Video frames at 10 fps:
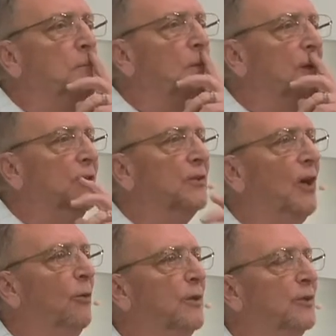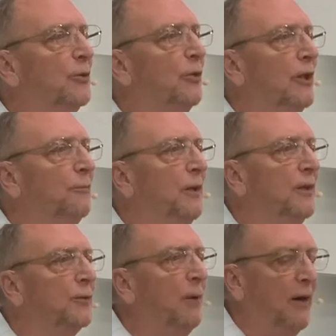This has always intrigued me,
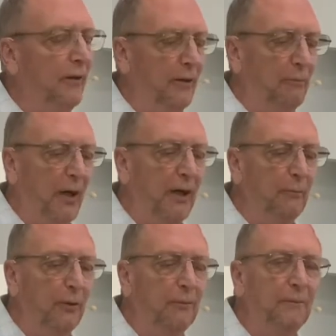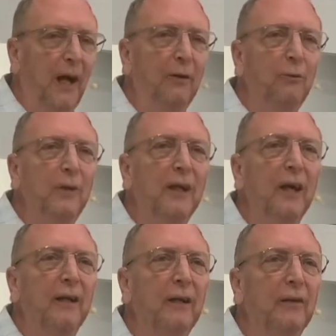this part of the Bible. How did we
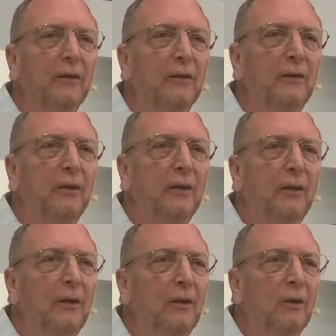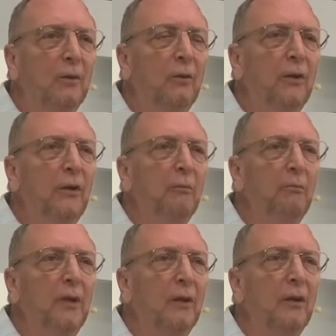get here? We're in the
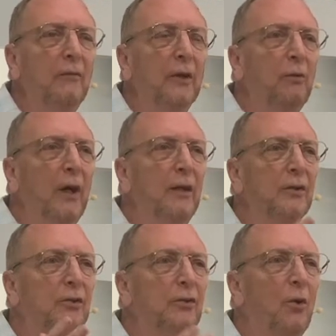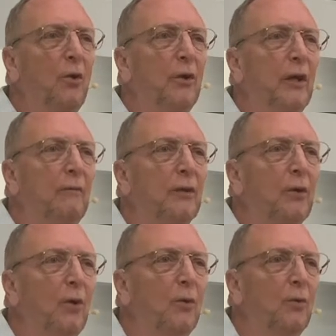middle of the greatest story ever
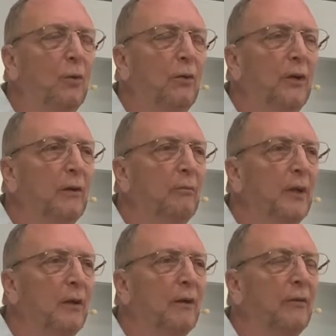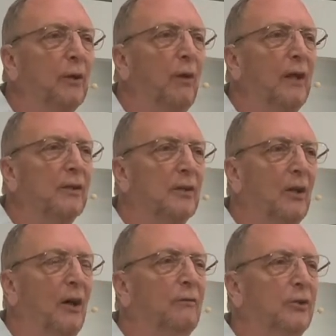told. We're in the middle of the greatest
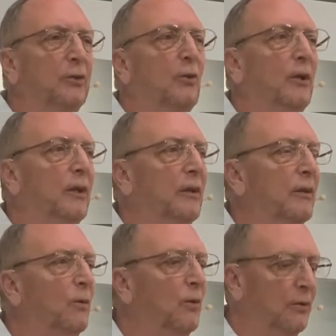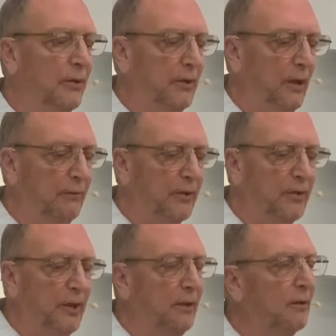love story the world has ever
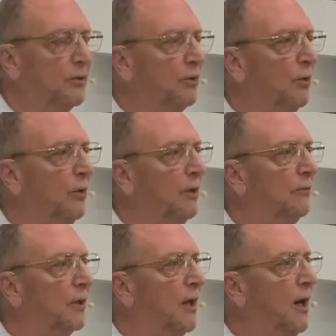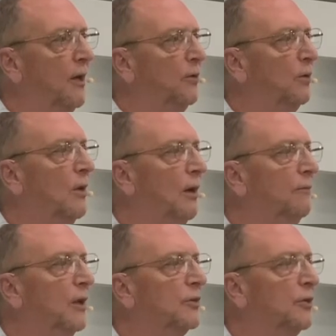seen. The story of a God who
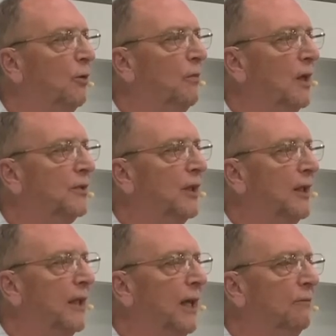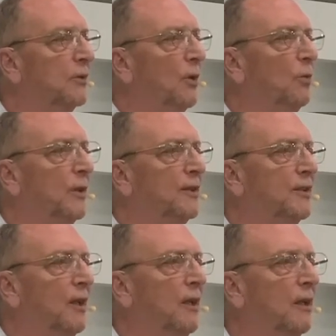loved us so much that he gave his only
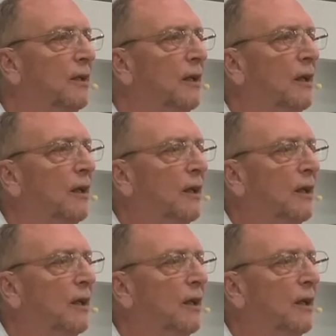son